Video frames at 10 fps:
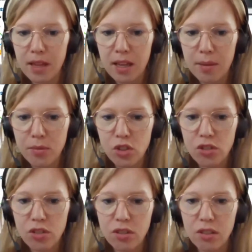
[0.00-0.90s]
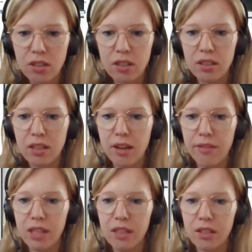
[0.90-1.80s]
I'm just
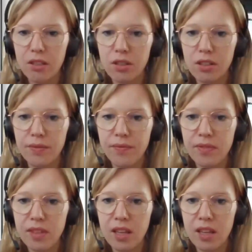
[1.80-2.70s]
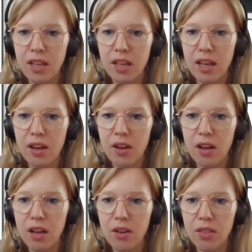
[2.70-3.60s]
having a look
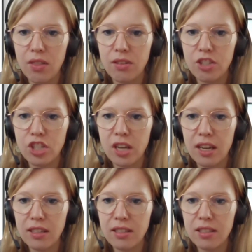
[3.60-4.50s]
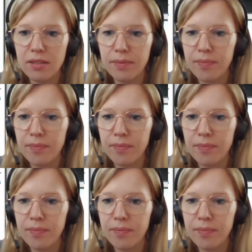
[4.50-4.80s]
on the chat.